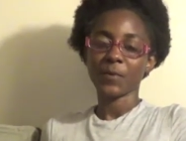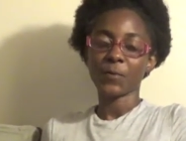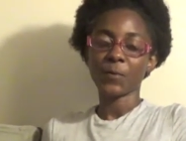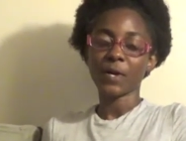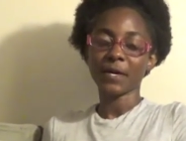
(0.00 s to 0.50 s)

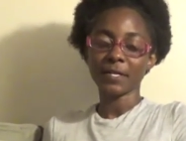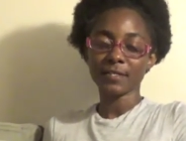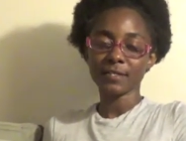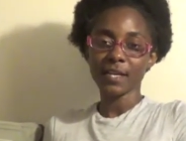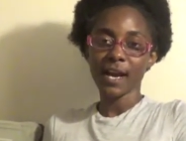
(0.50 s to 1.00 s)

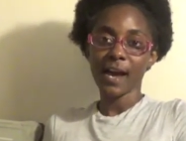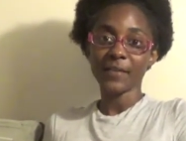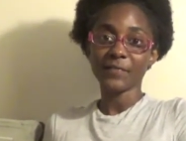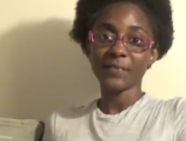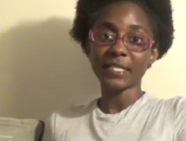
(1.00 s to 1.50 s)
Well,
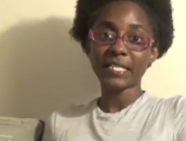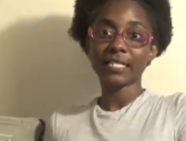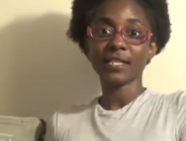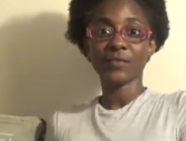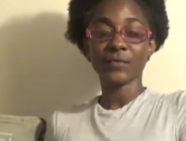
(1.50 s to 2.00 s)
I've been in
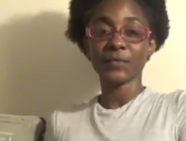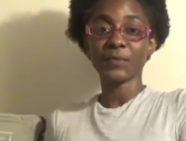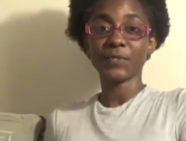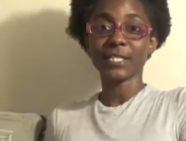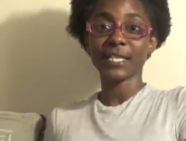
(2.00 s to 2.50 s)
love with
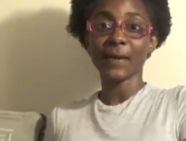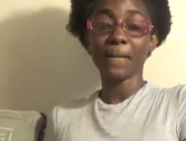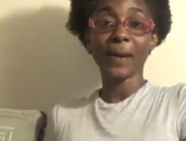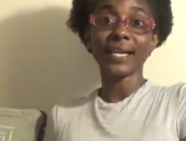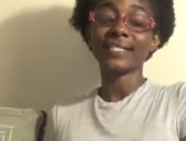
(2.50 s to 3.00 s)
music
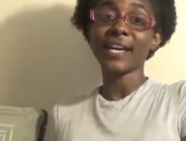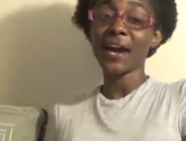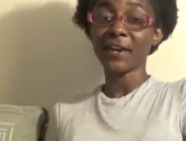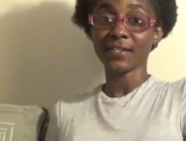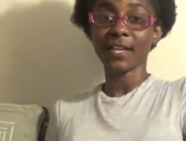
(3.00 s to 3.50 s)
my
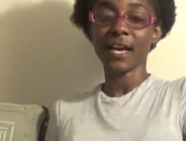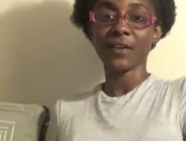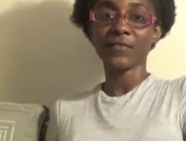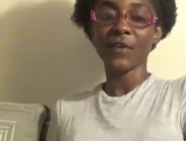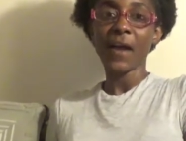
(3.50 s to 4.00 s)
entire life,
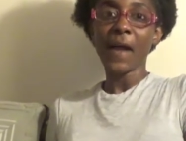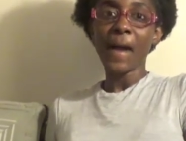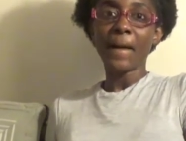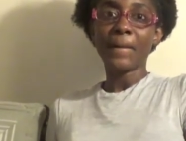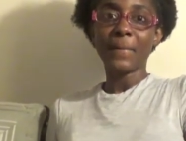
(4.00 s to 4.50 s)

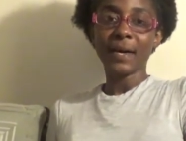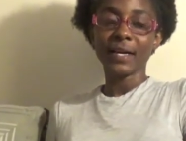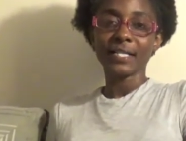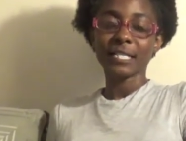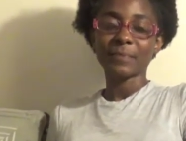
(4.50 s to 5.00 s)

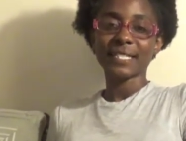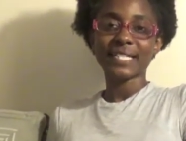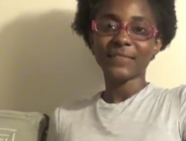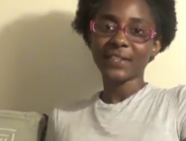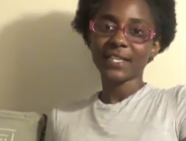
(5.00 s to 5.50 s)
but
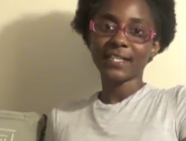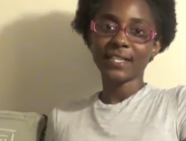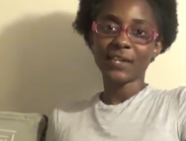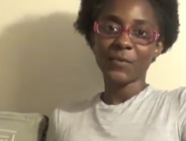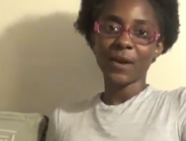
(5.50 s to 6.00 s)

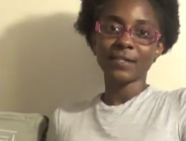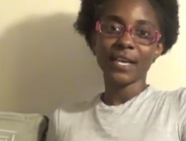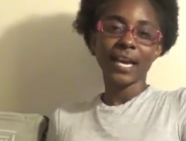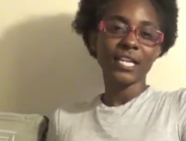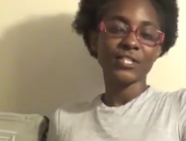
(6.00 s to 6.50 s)
specifically around the
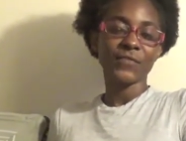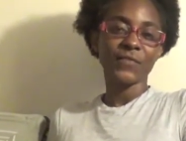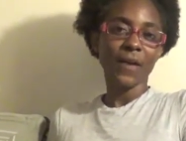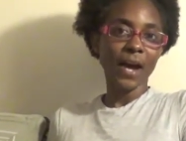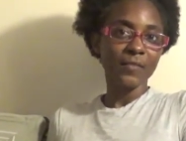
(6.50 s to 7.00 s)
age of
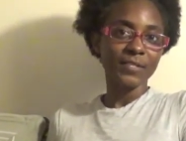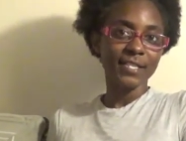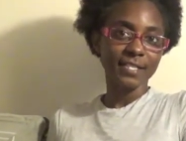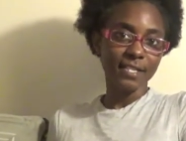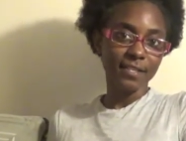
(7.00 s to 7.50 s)
5 and
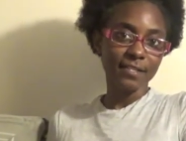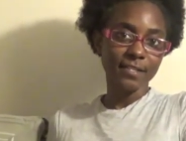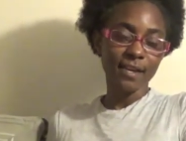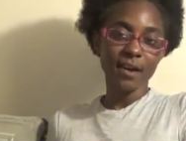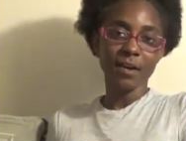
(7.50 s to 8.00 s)
6,
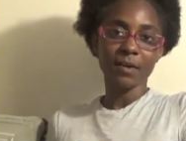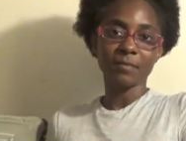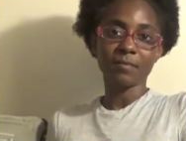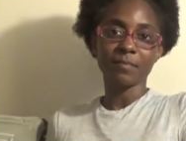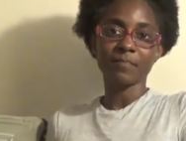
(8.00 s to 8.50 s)

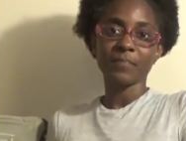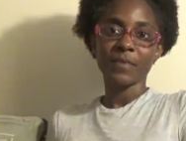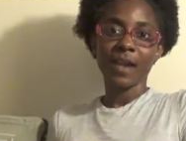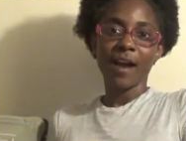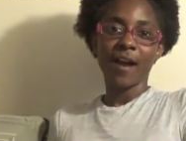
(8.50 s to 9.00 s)

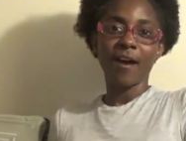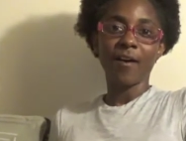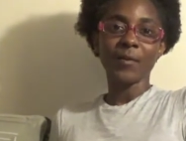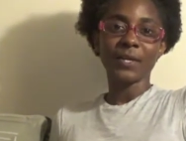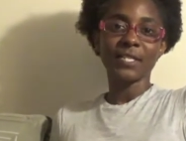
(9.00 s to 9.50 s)
I
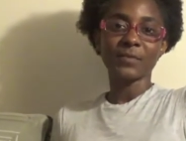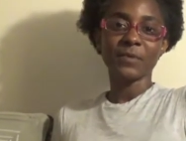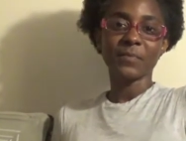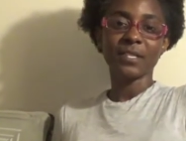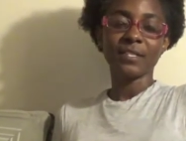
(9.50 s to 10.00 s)
always
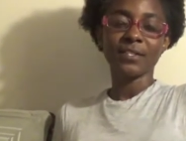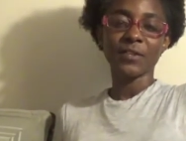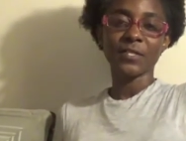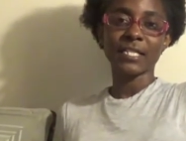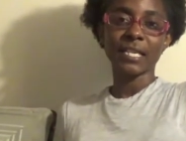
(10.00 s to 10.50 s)
would be,
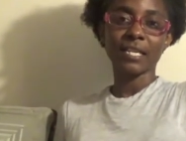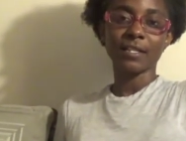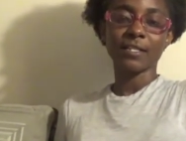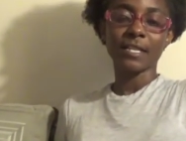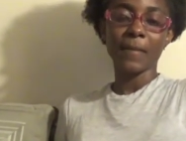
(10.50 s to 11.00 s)
singing at
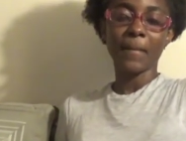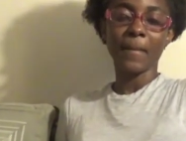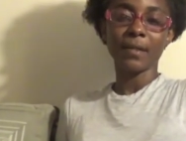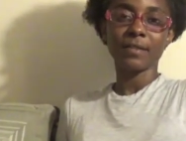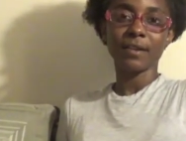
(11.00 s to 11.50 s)
the top of
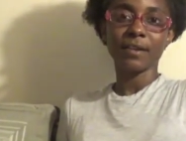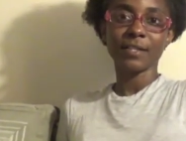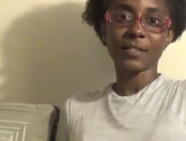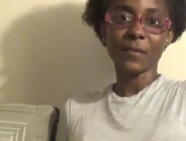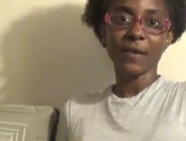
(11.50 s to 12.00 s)
my
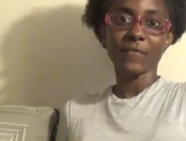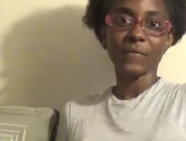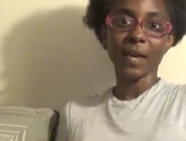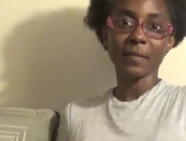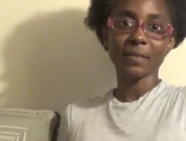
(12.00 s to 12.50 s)
lungs around
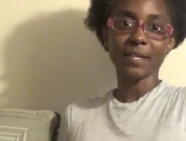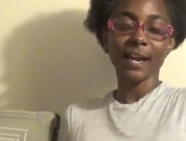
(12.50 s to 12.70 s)
family.